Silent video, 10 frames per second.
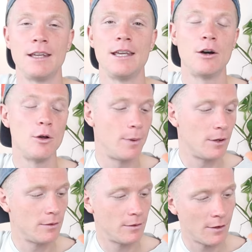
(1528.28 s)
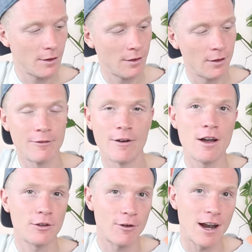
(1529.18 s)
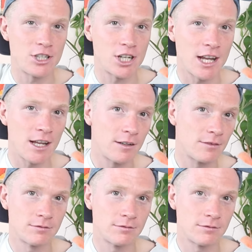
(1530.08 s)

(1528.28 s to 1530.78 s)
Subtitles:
E open. 1st fret G with